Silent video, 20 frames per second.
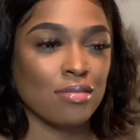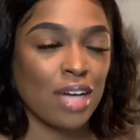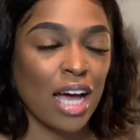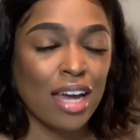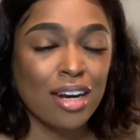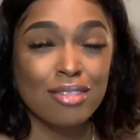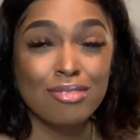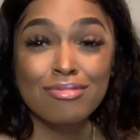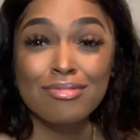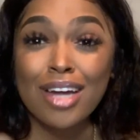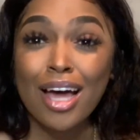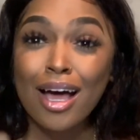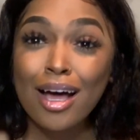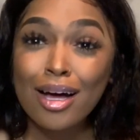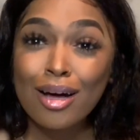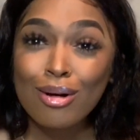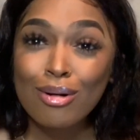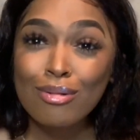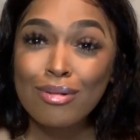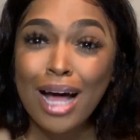I don't know.
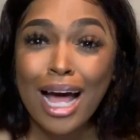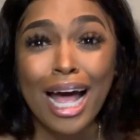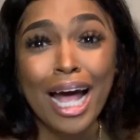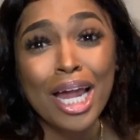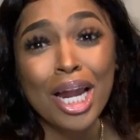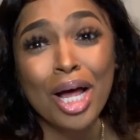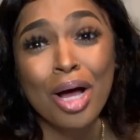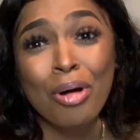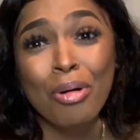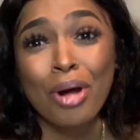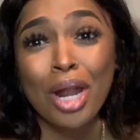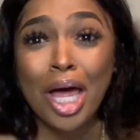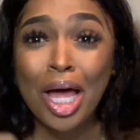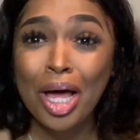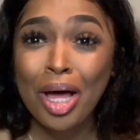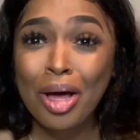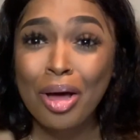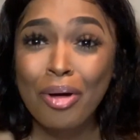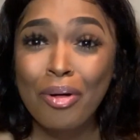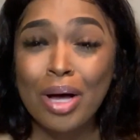
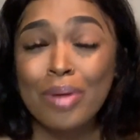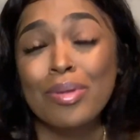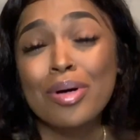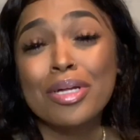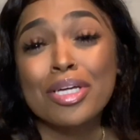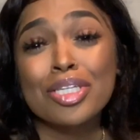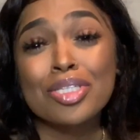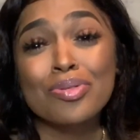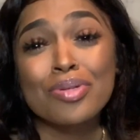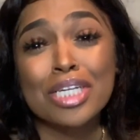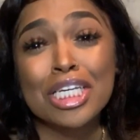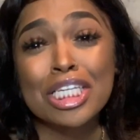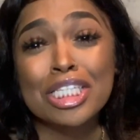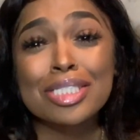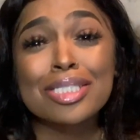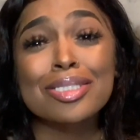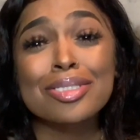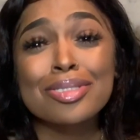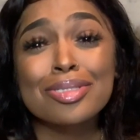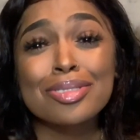I'm only
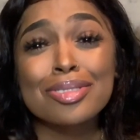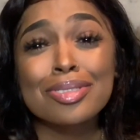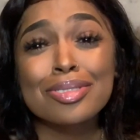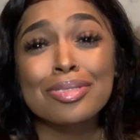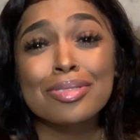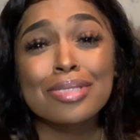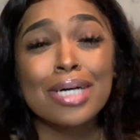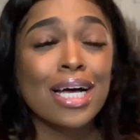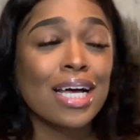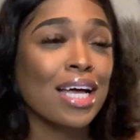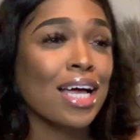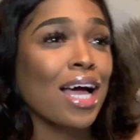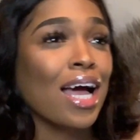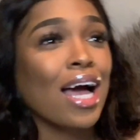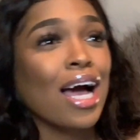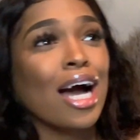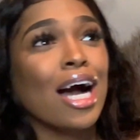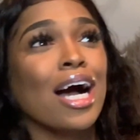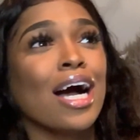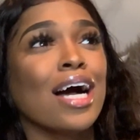22.
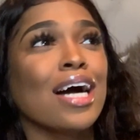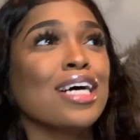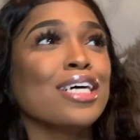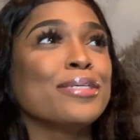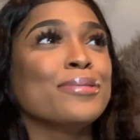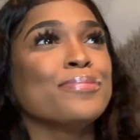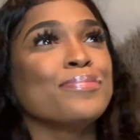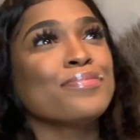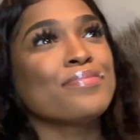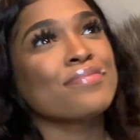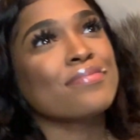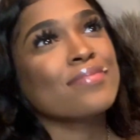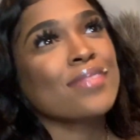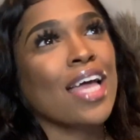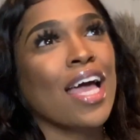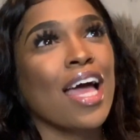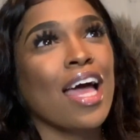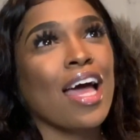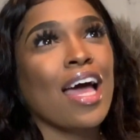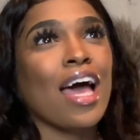
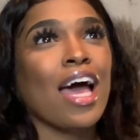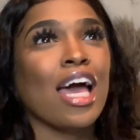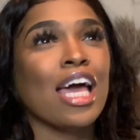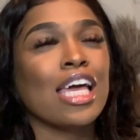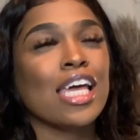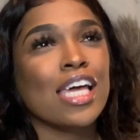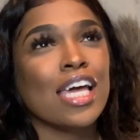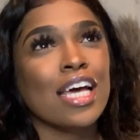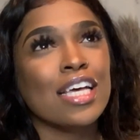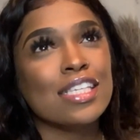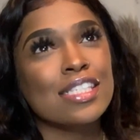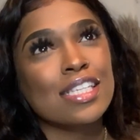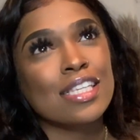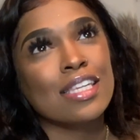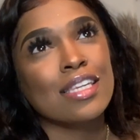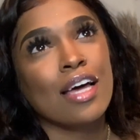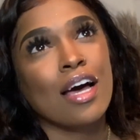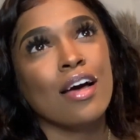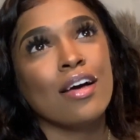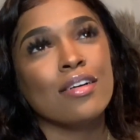I guess
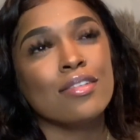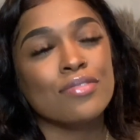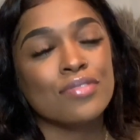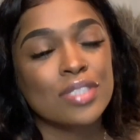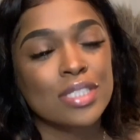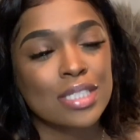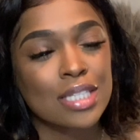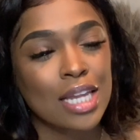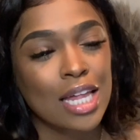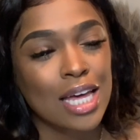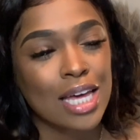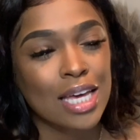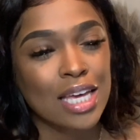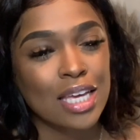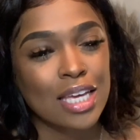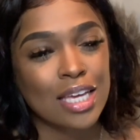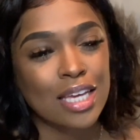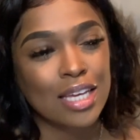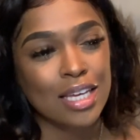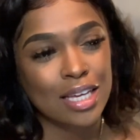love is
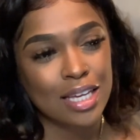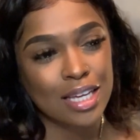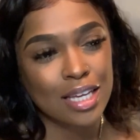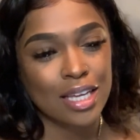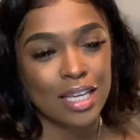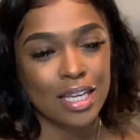like,